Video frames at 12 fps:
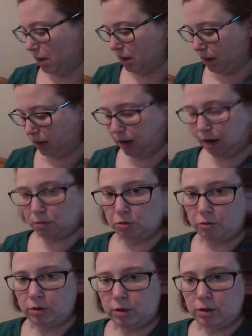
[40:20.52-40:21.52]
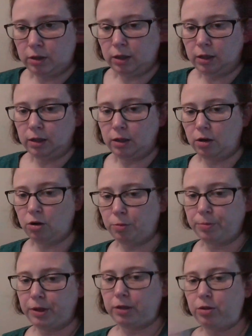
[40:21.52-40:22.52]
And I would really
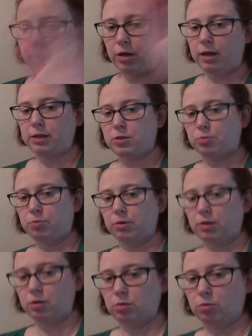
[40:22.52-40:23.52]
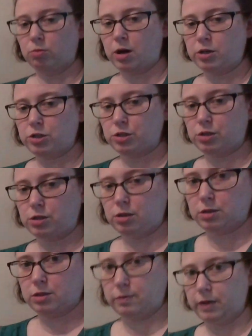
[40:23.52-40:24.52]
hope that you guys will watch
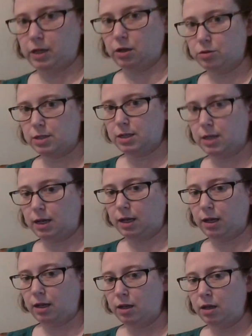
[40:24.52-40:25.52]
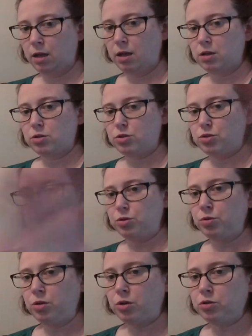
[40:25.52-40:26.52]
this video today,
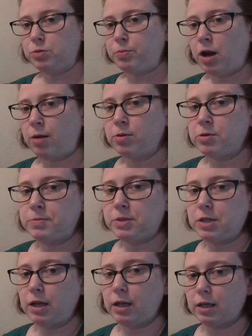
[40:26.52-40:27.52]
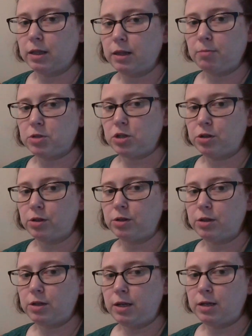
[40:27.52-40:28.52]
do those problems, and get them
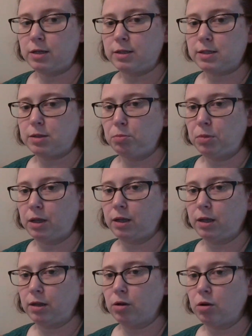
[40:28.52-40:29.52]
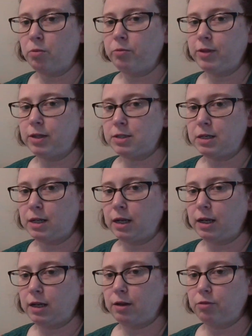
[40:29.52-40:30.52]
turned into me hopefully
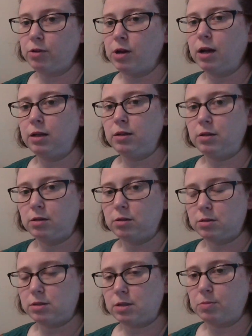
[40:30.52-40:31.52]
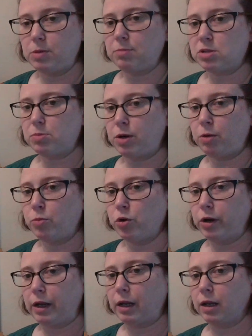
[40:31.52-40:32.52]
tonight, if not sometime tomorrow
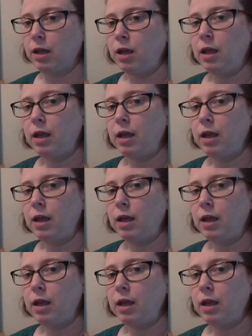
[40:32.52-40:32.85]
morning.